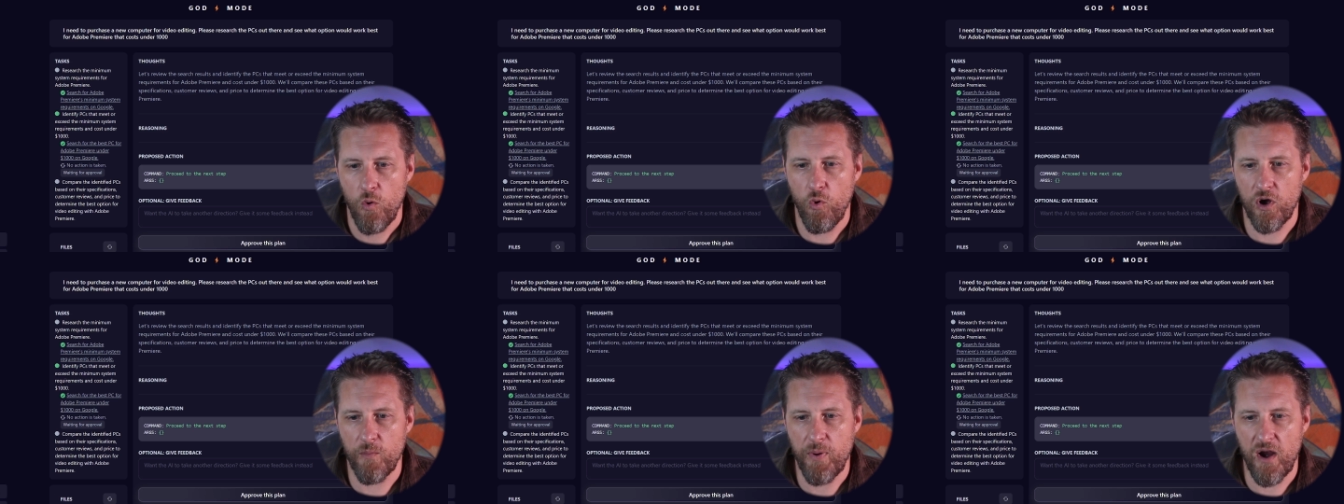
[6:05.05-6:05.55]

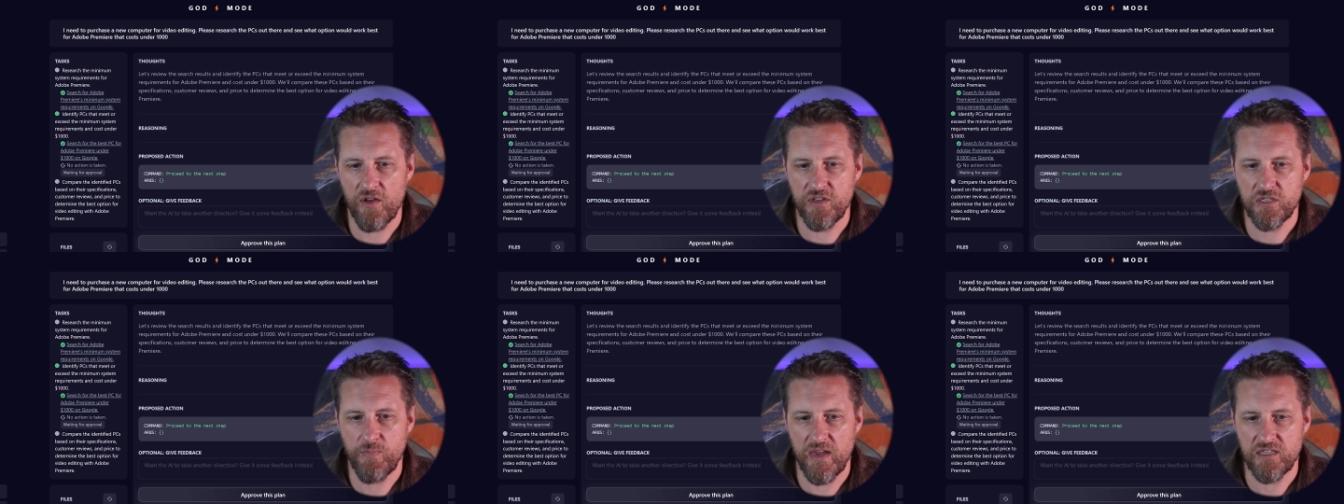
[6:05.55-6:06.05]
We'll compare
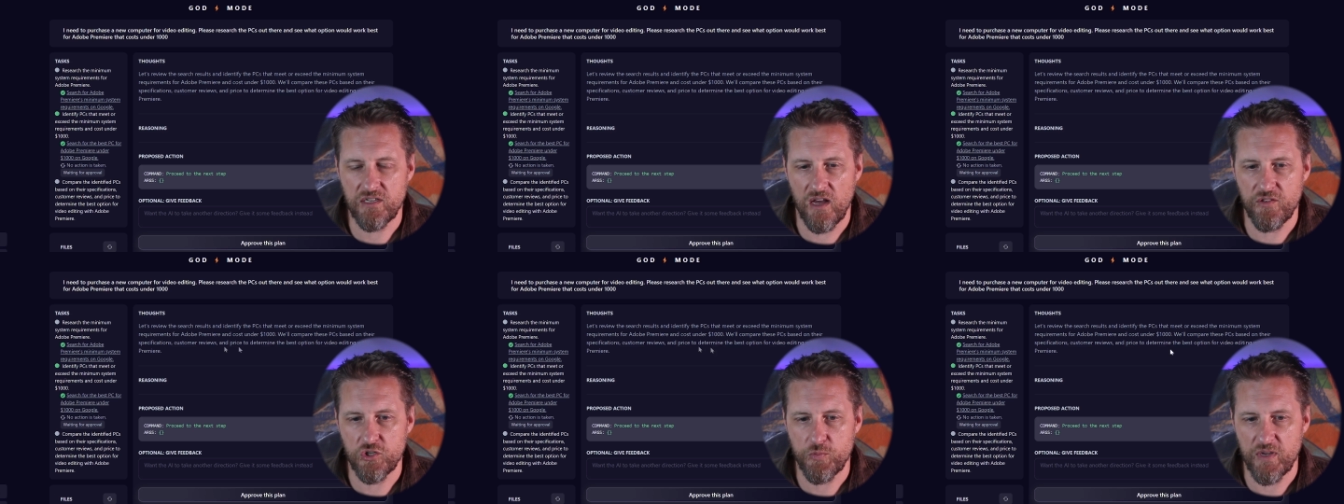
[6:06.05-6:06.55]
these based
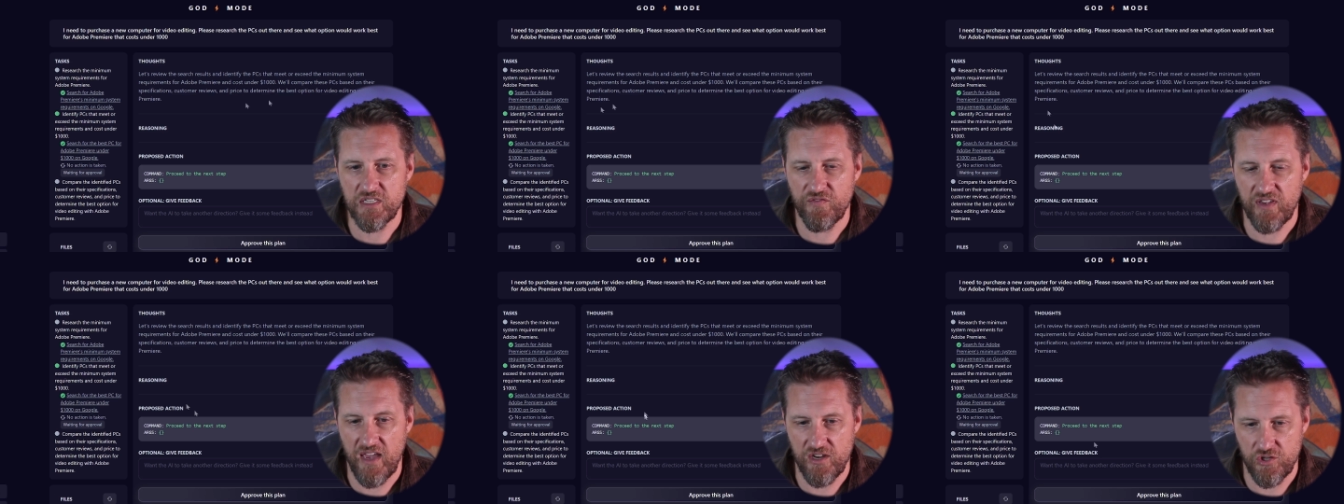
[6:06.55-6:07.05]
on their
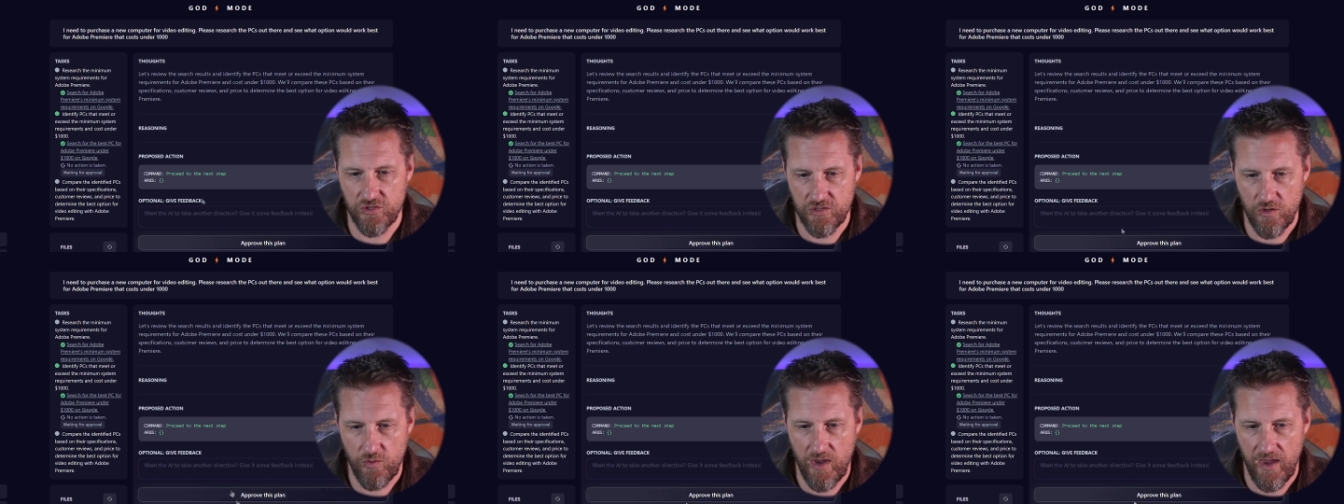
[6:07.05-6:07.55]

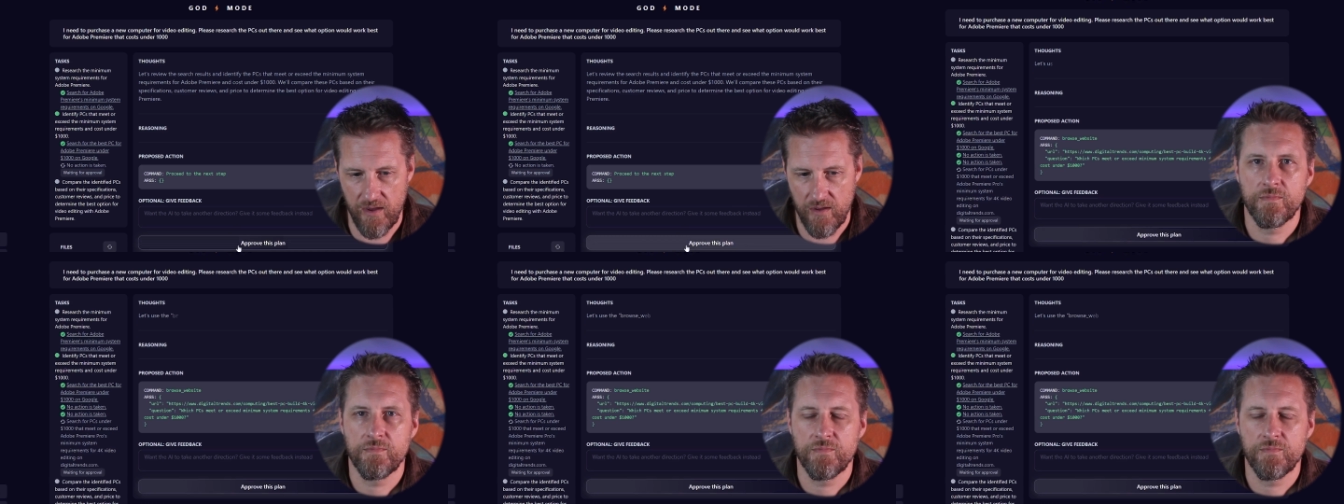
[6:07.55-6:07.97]
specifications. Okay.